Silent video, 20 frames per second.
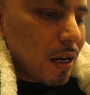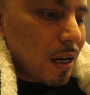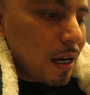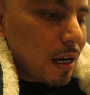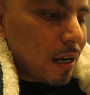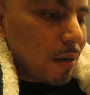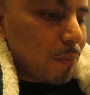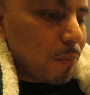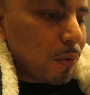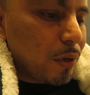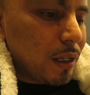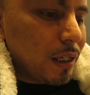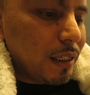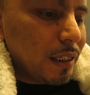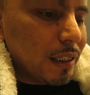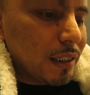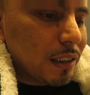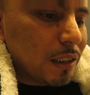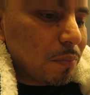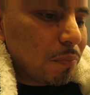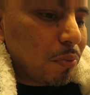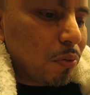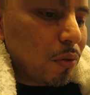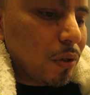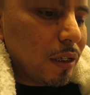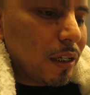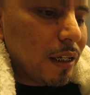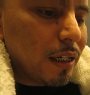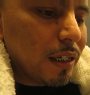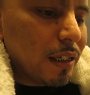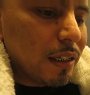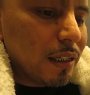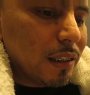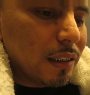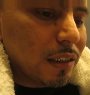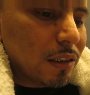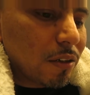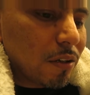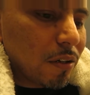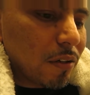I am really disappointed and
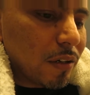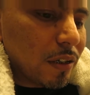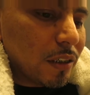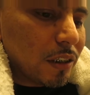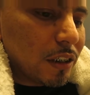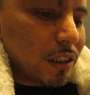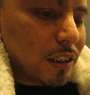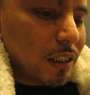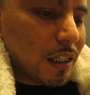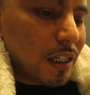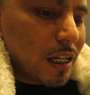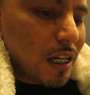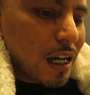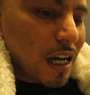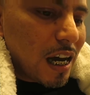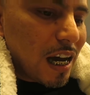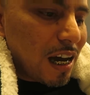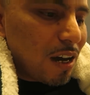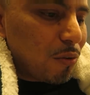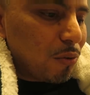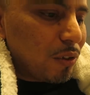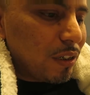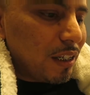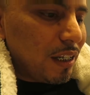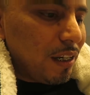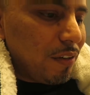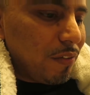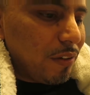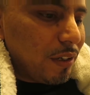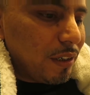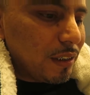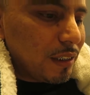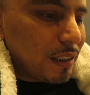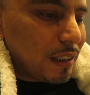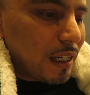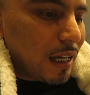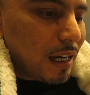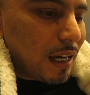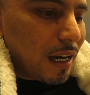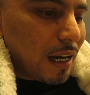discouraged. I would even
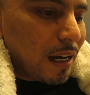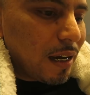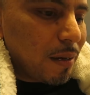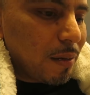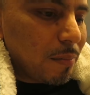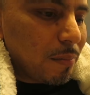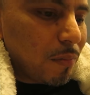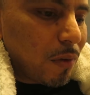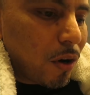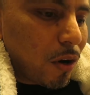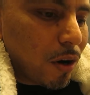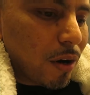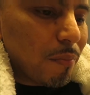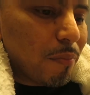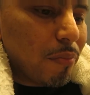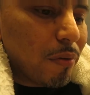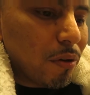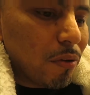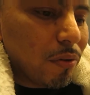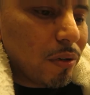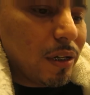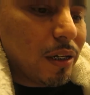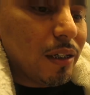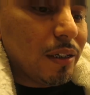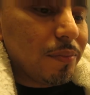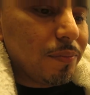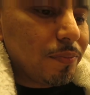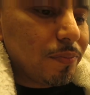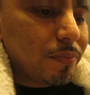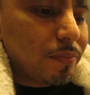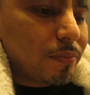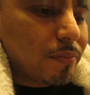say I am heartbroken.